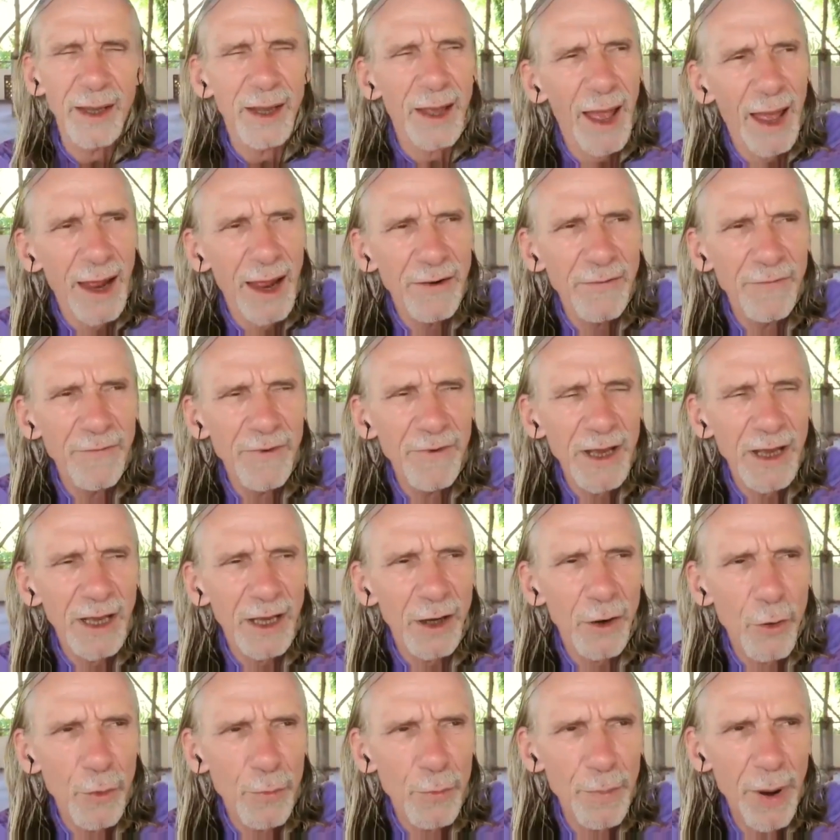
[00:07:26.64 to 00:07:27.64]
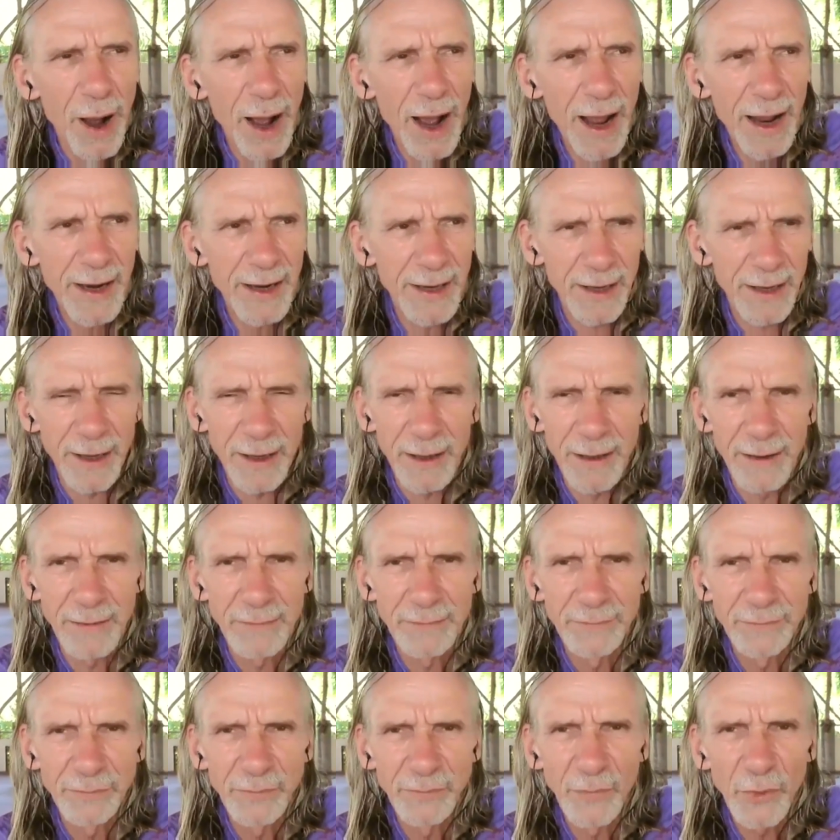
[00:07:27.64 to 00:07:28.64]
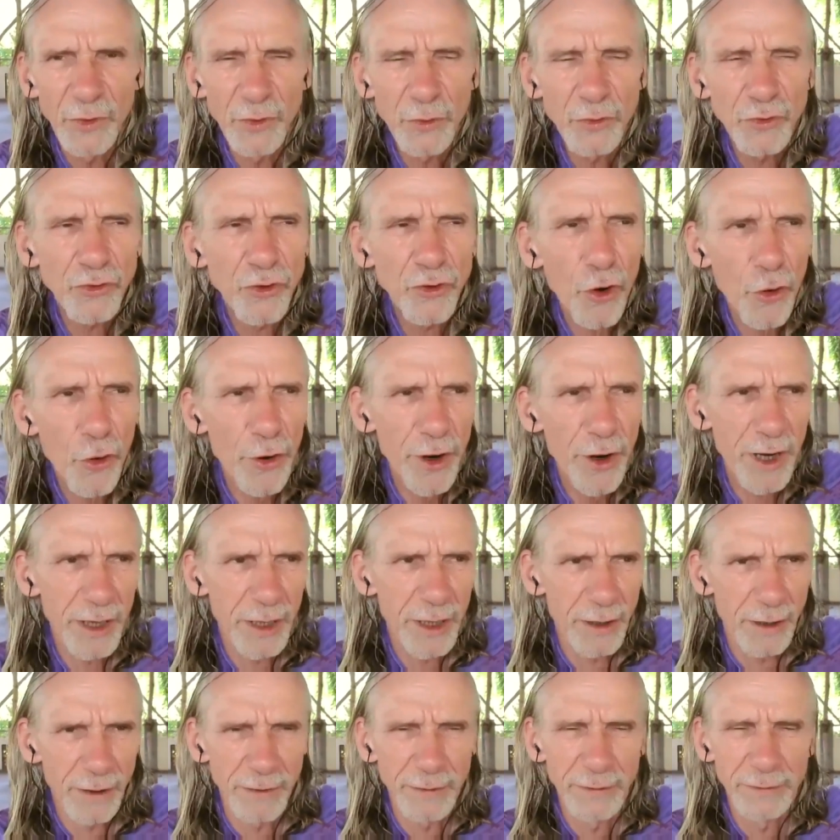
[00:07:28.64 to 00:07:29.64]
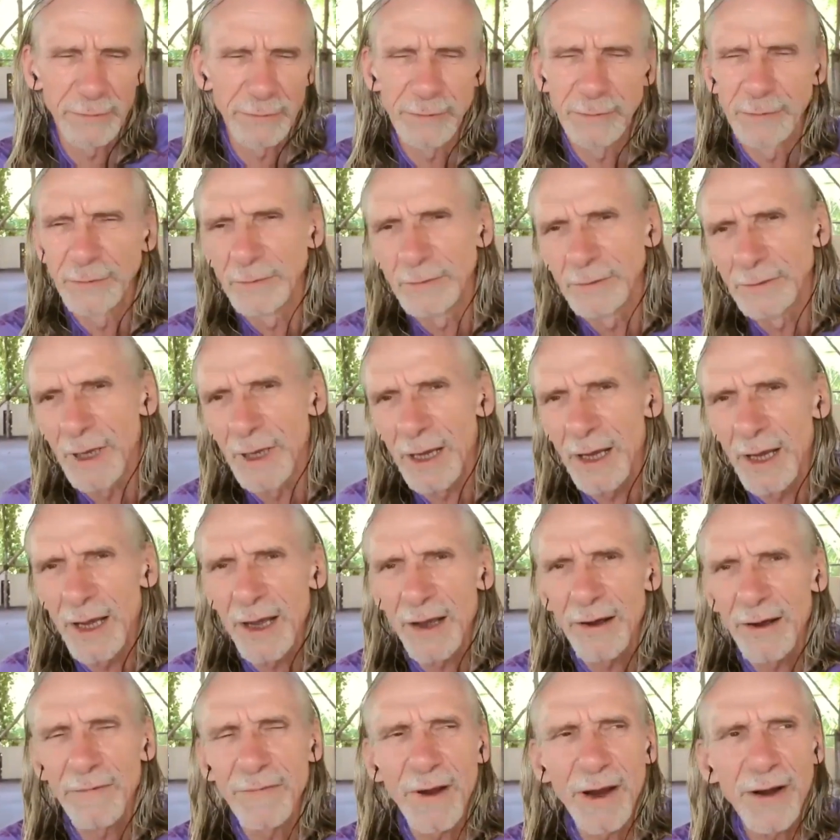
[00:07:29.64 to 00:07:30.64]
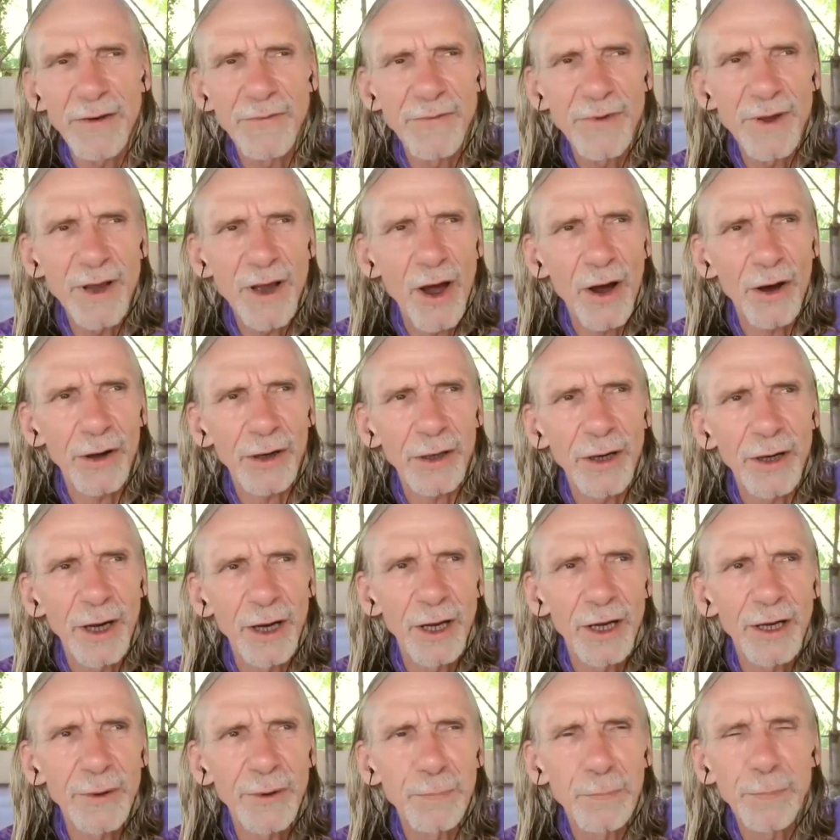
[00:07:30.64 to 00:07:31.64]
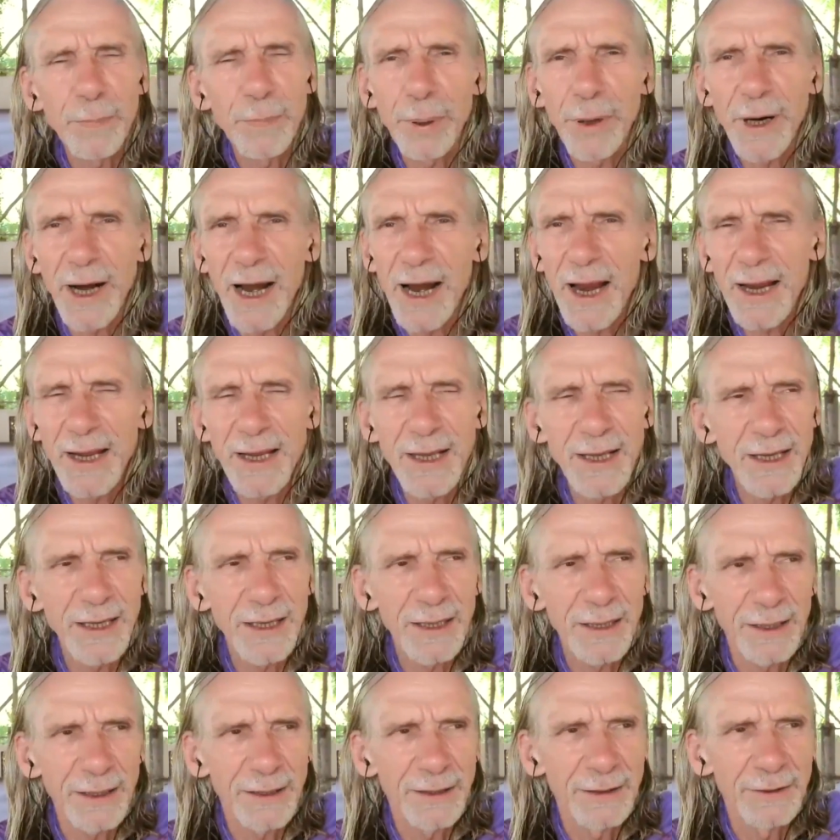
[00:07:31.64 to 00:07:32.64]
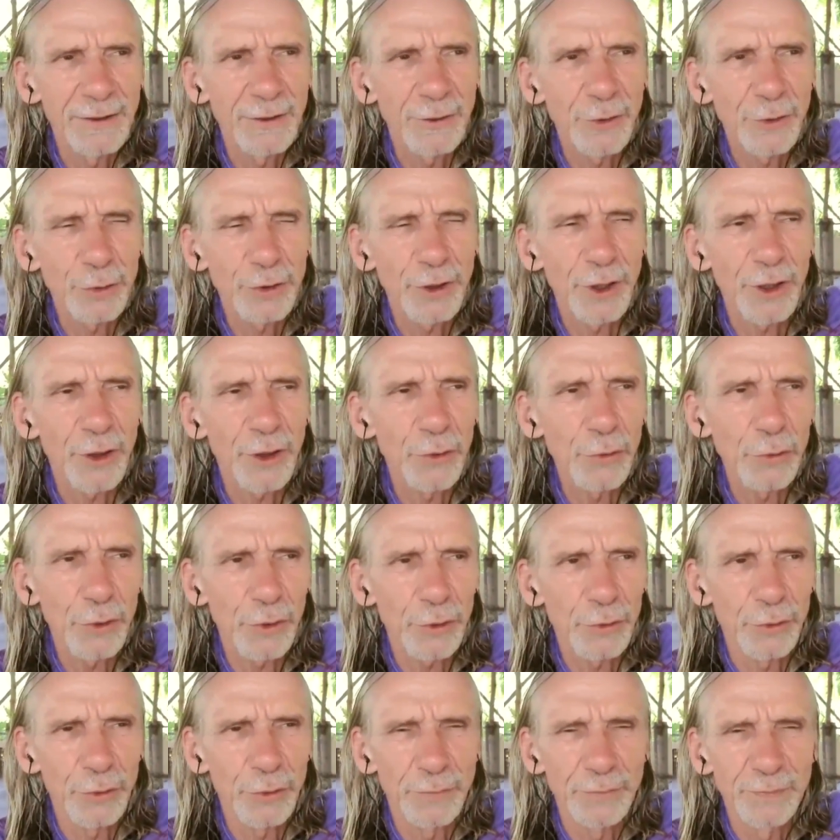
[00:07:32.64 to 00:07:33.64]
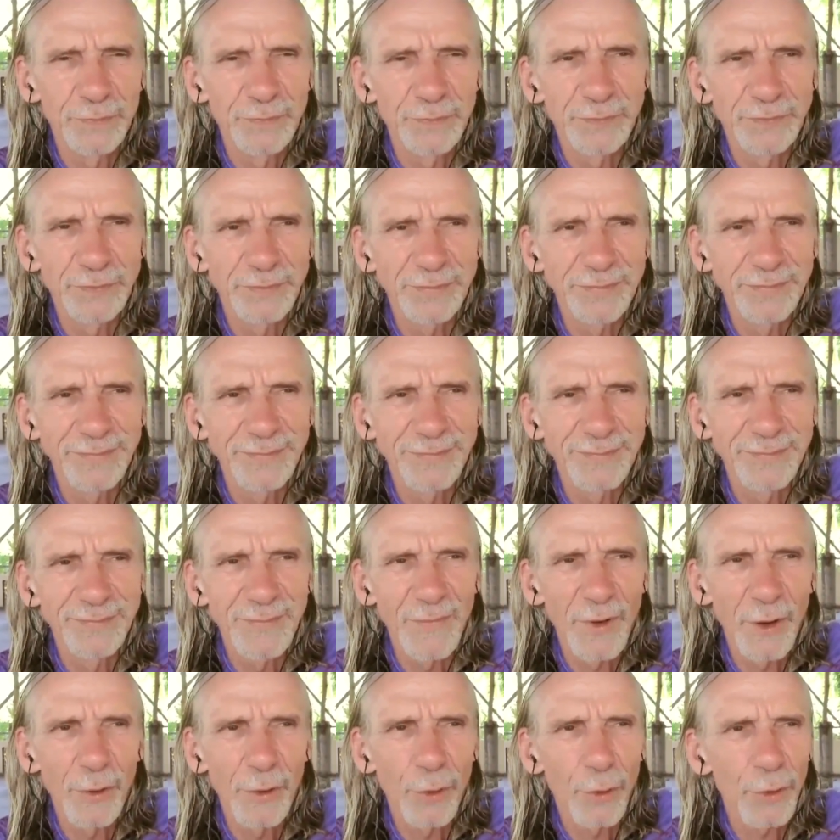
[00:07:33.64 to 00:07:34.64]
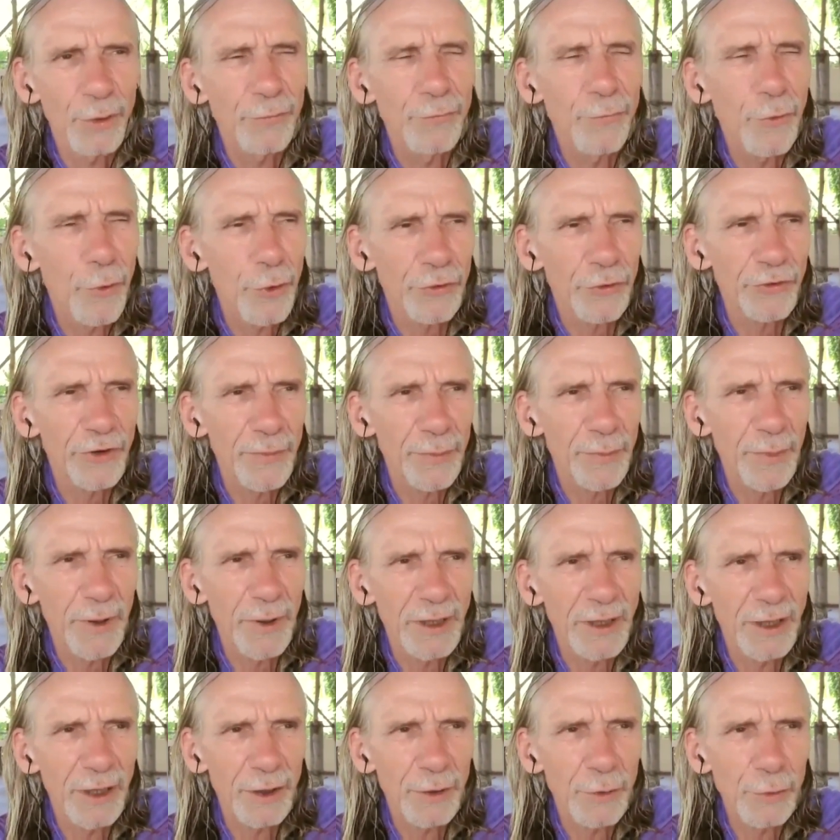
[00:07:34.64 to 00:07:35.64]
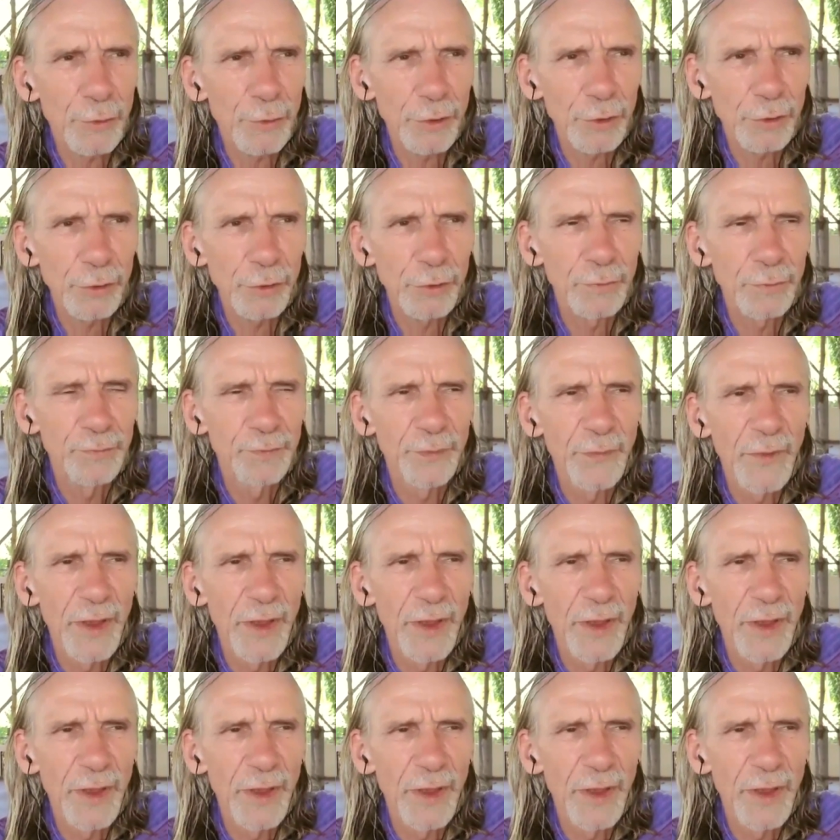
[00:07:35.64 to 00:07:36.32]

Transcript: can we combine, join, when we are praying to the Guru or worshipping the Guru,